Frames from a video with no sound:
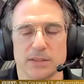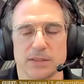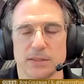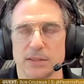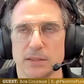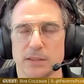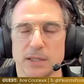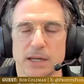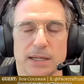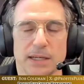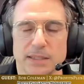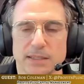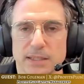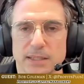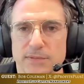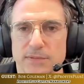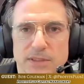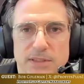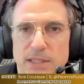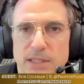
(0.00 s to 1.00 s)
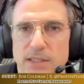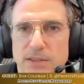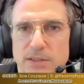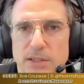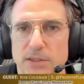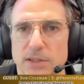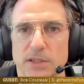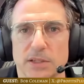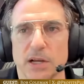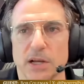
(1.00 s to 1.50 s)
cents
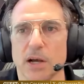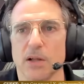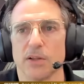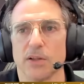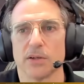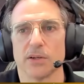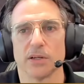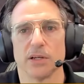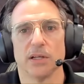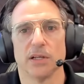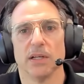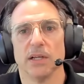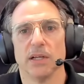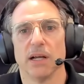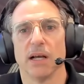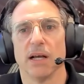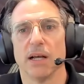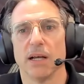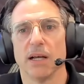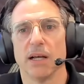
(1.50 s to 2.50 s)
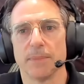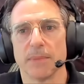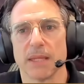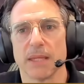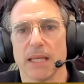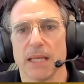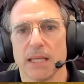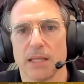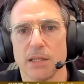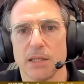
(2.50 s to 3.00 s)
on the dollar.
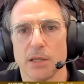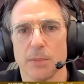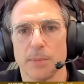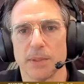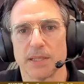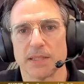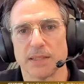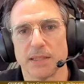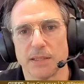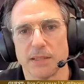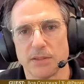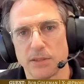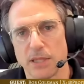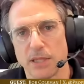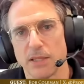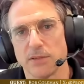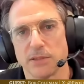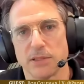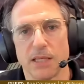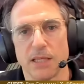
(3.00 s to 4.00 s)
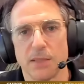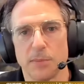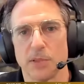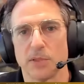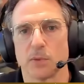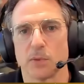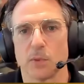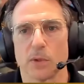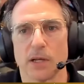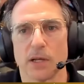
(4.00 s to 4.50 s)
Because those
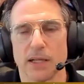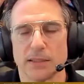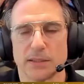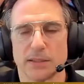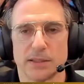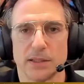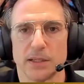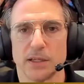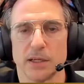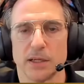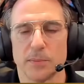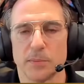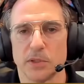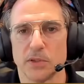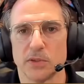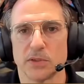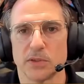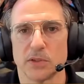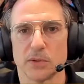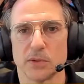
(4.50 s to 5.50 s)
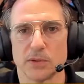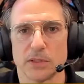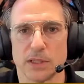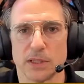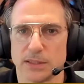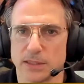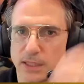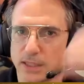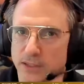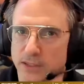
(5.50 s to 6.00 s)
T-bills will constantly come due, so
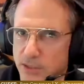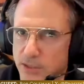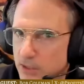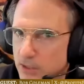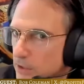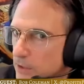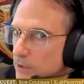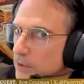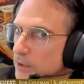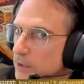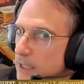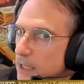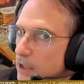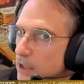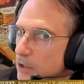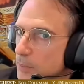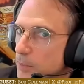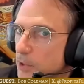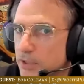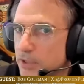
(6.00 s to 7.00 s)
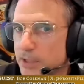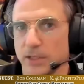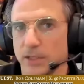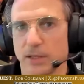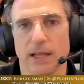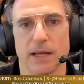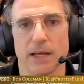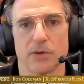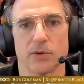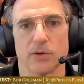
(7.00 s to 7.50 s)
it's easier counterparty
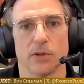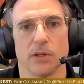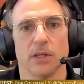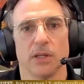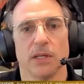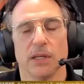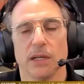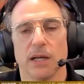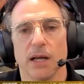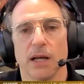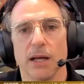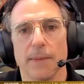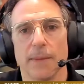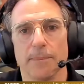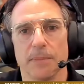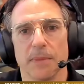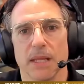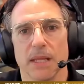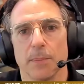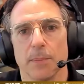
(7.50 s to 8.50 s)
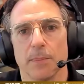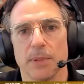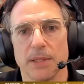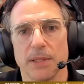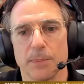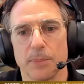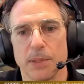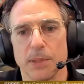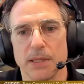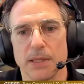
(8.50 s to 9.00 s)
collateral.
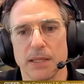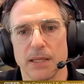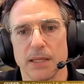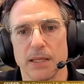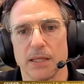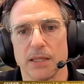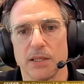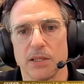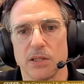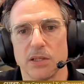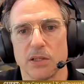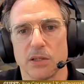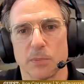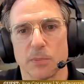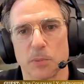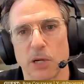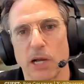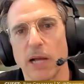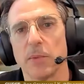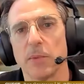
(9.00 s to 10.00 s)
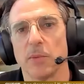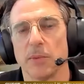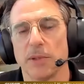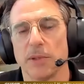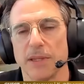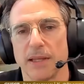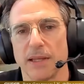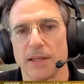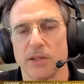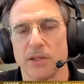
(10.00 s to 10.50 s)
But the problem
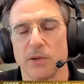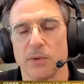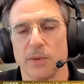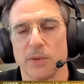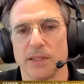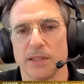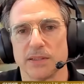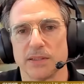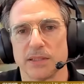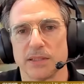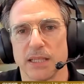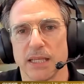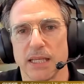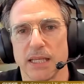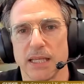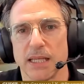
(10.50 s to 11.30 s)
with that, though, is